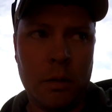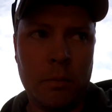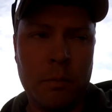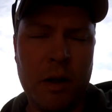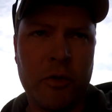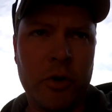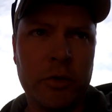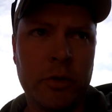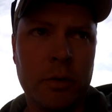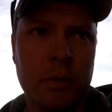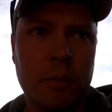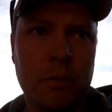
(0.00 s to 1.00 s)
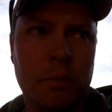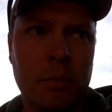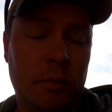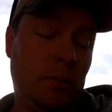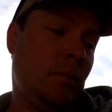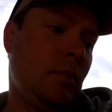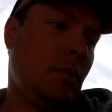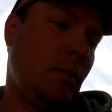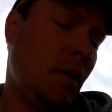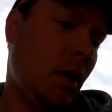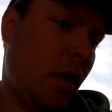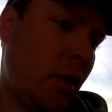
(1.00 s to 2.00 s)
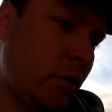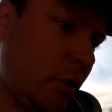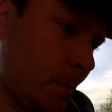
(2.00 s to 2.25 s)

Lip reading: May 1st. I think so.